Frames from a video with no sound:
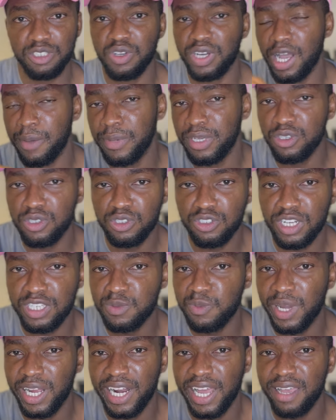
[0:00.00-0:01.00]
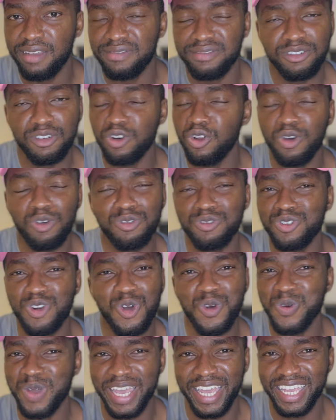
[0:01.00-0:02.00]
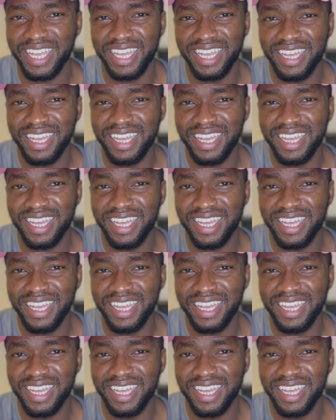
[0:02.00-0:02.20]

you come and you stress my life. No way.